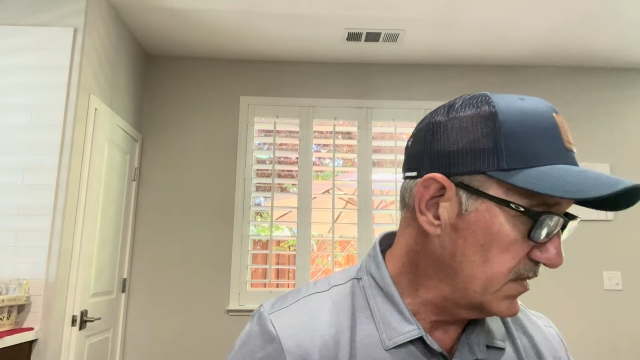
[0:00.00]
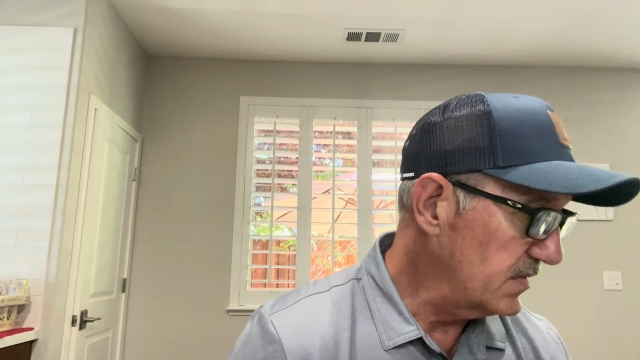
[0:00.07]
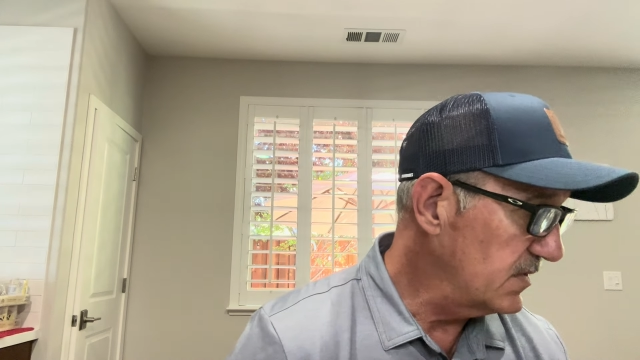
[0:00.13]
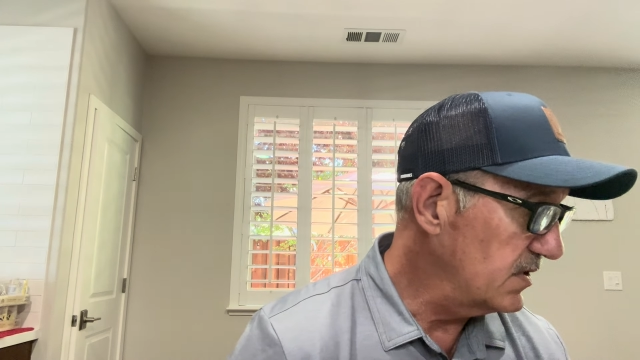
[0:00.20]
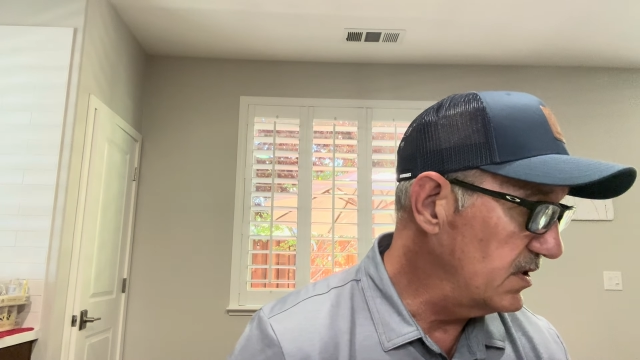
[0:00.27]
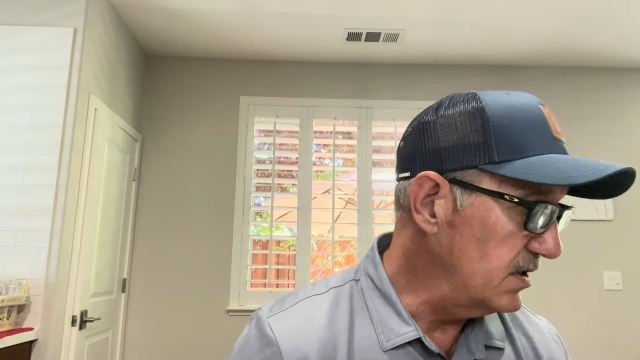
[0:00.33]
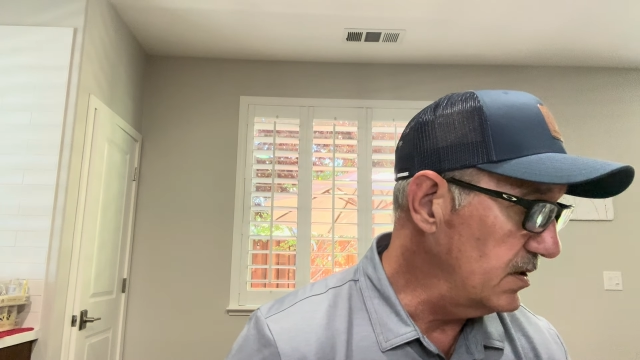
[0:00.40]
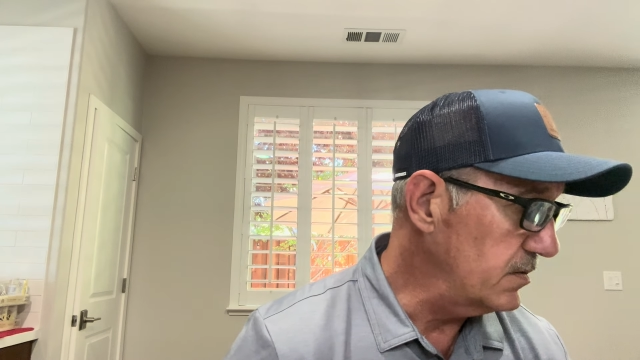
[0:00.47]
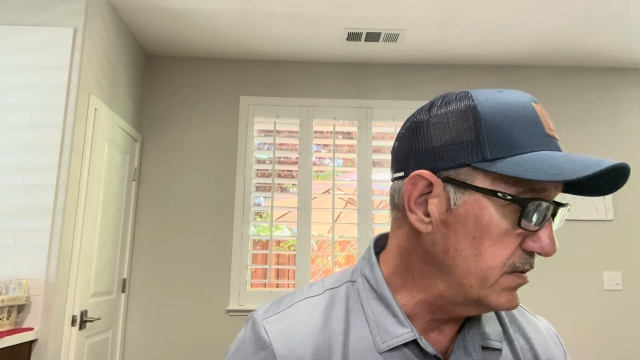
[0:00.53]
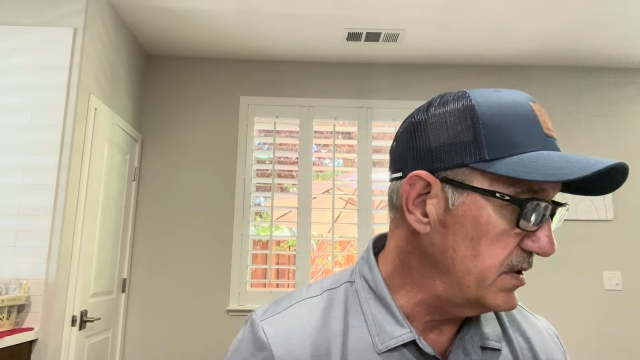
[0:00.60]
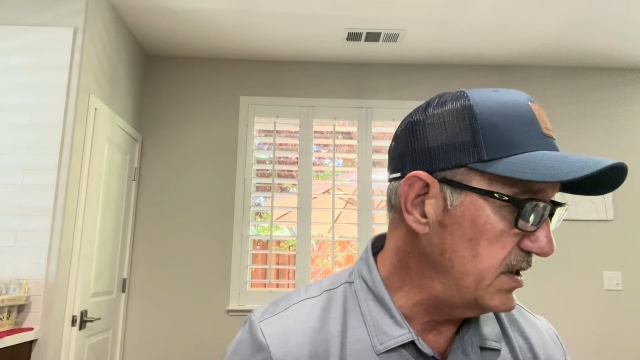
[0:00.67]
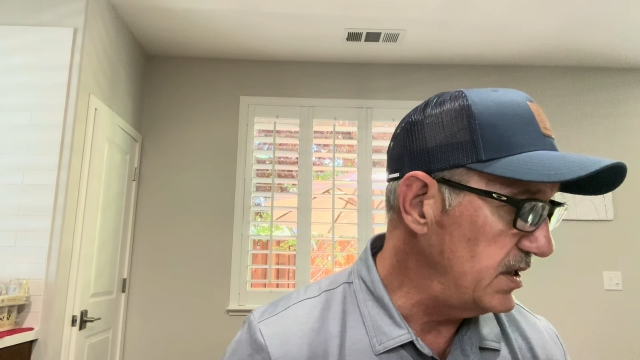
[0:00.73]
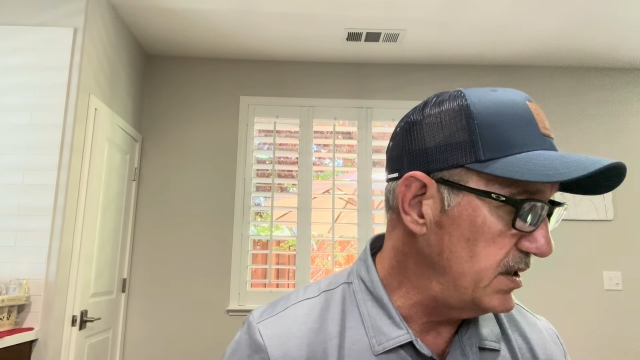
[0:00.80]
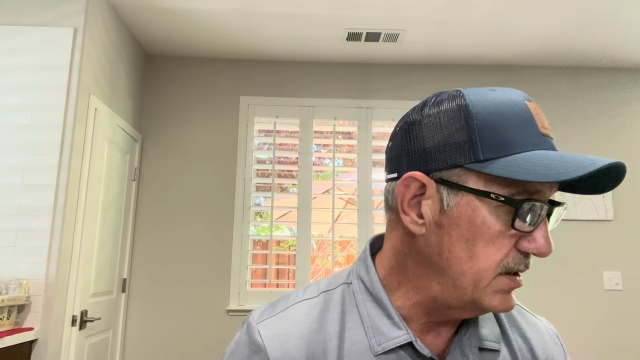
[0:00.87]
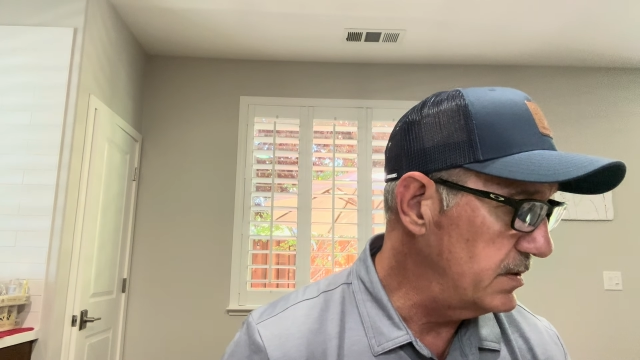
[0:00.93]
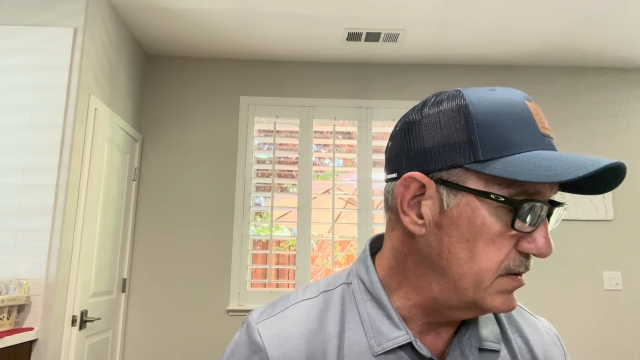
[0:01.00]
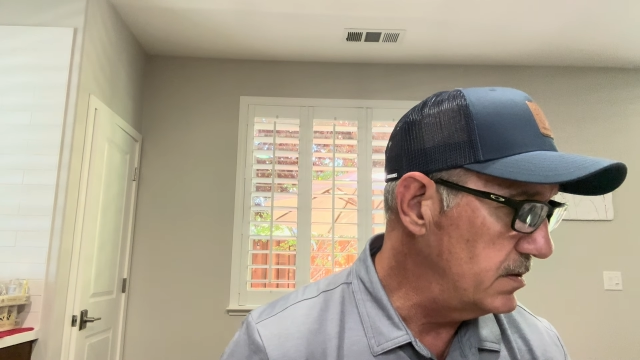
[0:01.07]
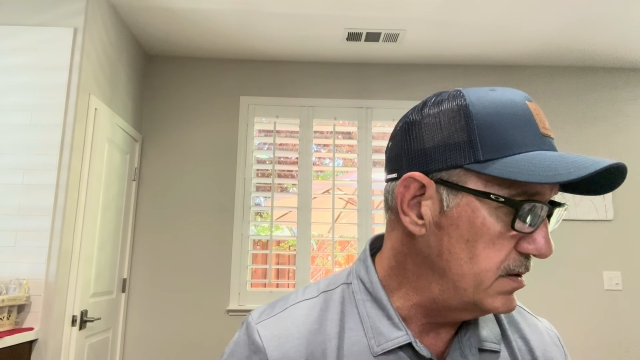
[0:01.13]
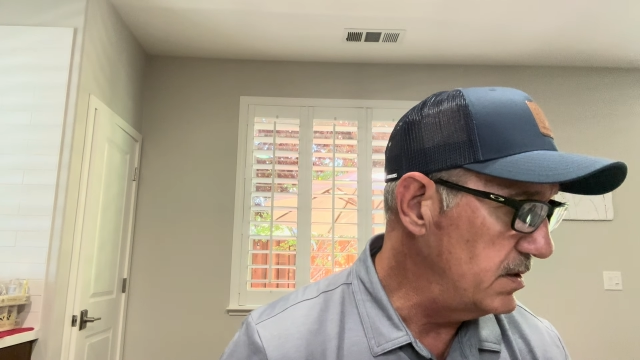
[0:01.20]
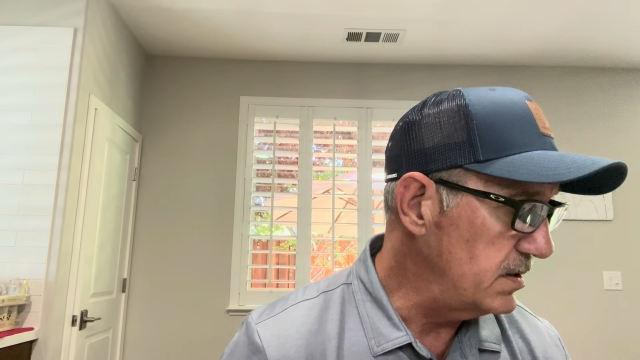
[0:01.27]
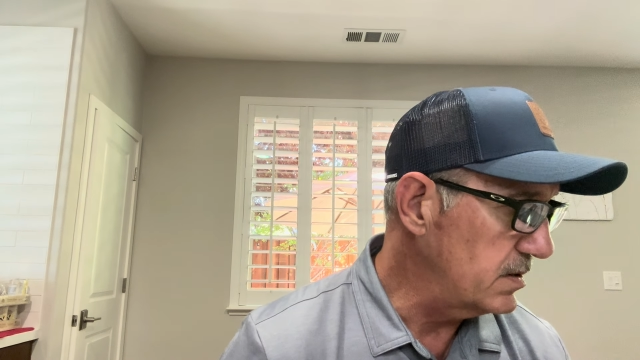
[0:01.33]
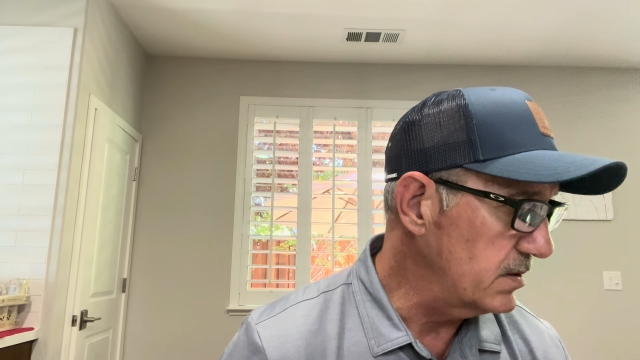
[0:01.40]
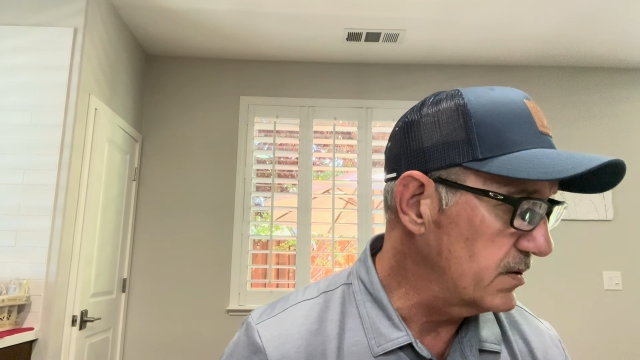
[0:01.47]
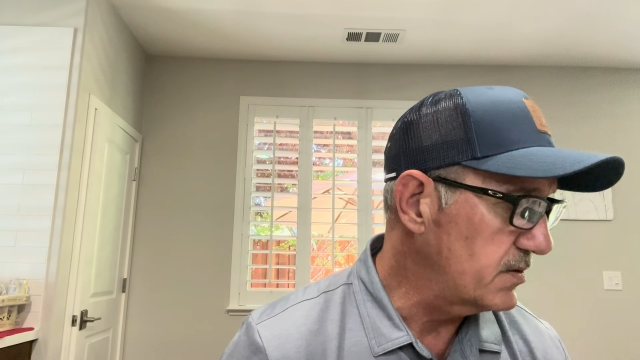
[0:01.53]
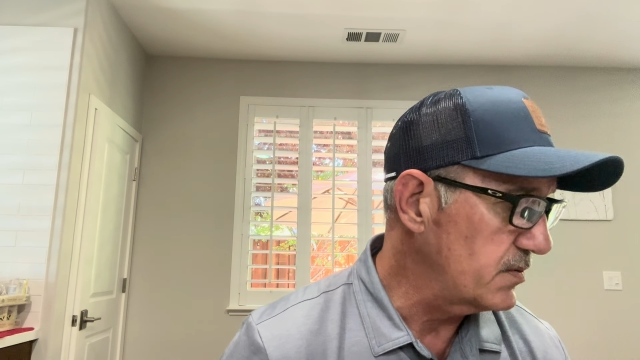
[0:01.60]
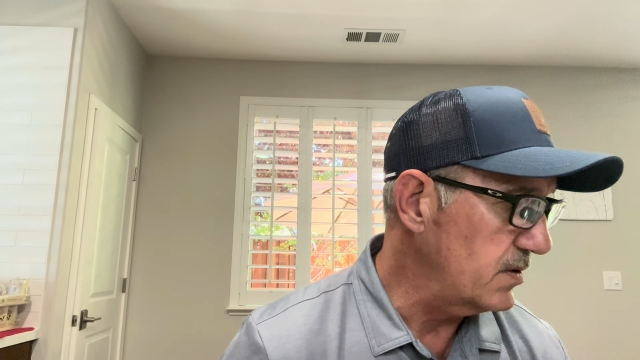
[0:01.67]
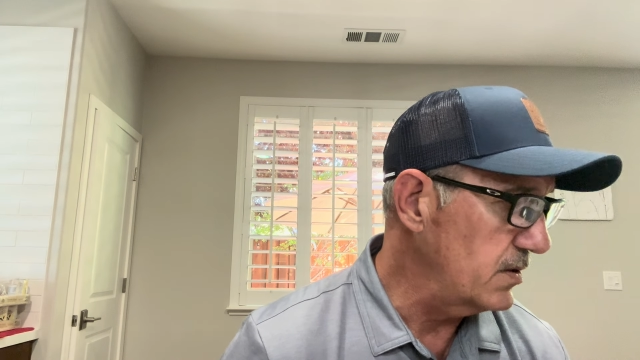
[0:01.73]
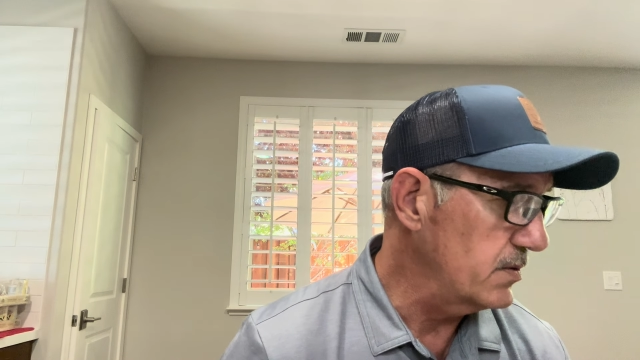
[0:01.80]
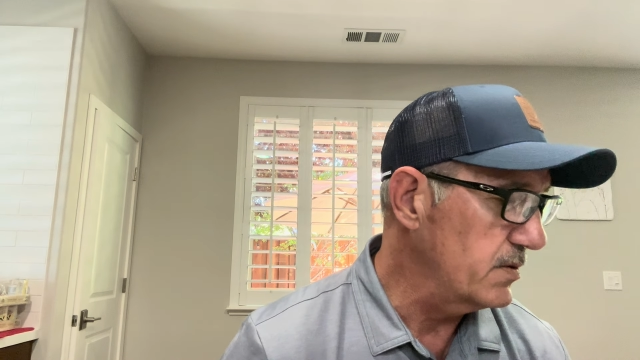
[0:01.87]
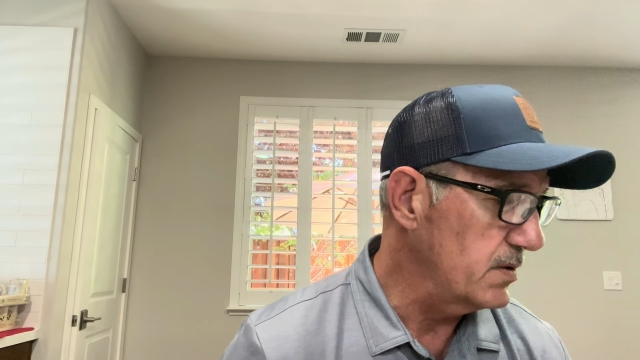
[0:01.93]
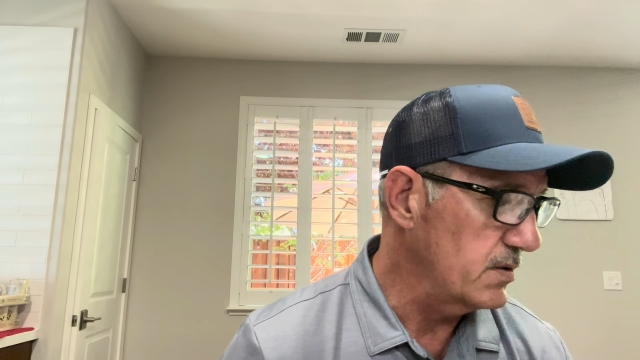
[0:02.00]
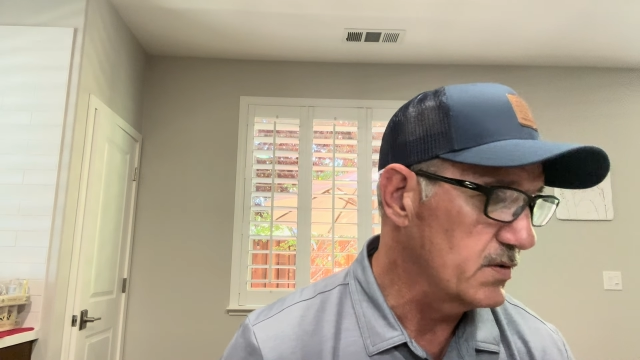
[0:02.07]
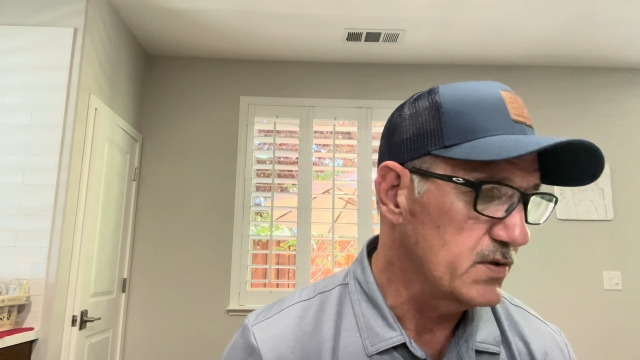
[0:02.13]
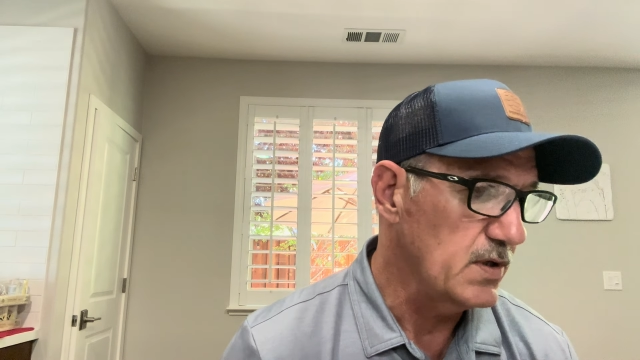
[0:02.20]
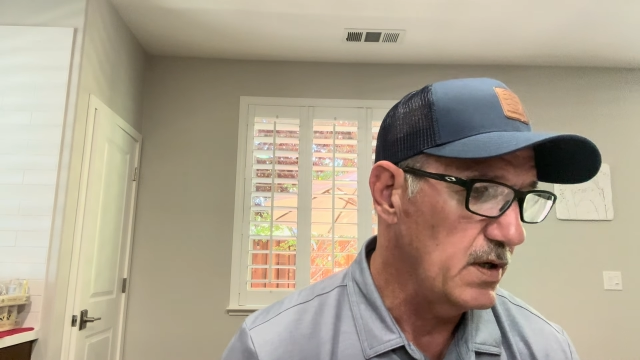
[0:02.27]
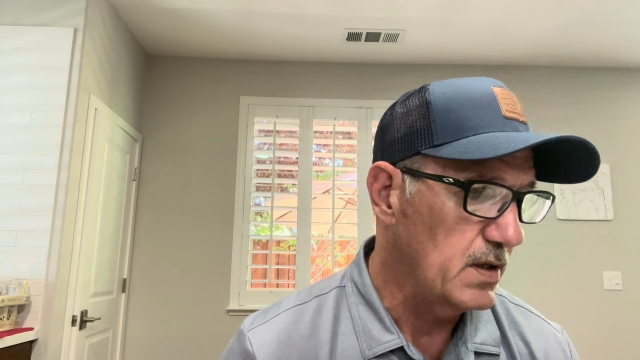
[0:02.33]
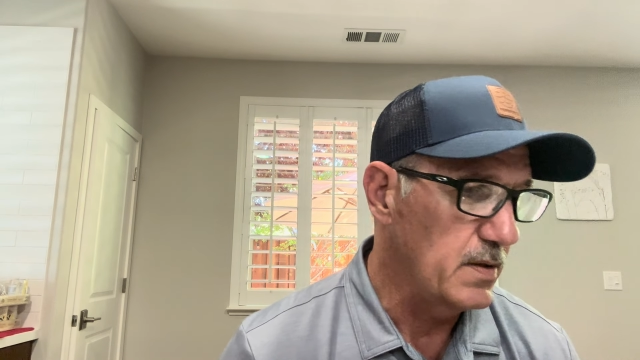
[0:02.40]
You don't need, you can throw those on